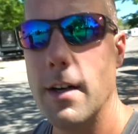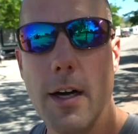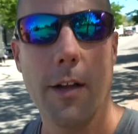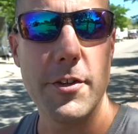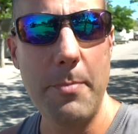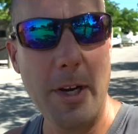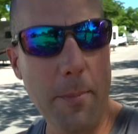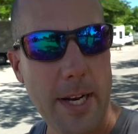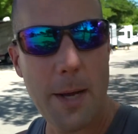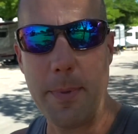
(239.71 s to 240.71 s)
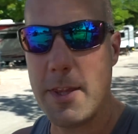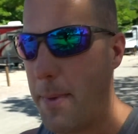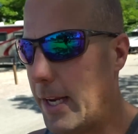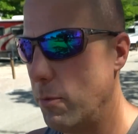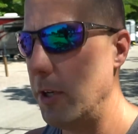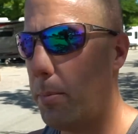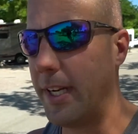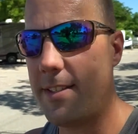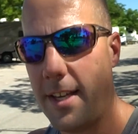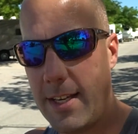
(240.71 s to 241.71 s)
This may or may not be the main one, but
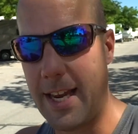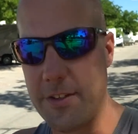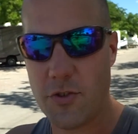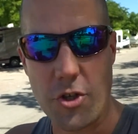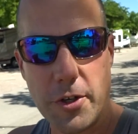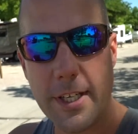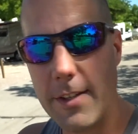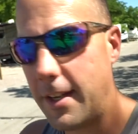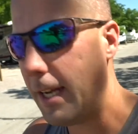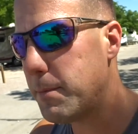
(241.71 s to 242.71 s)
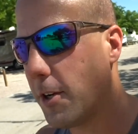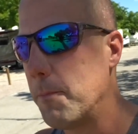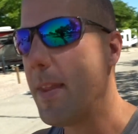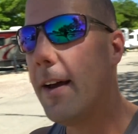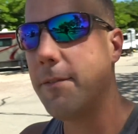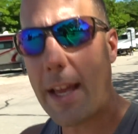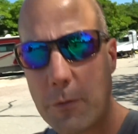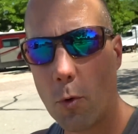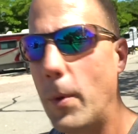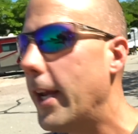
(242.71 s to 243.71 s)
it has Journey in the name, so
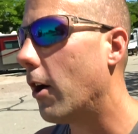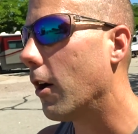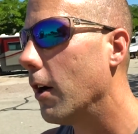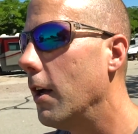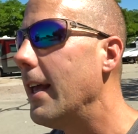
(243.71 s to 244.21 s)
that's where we are.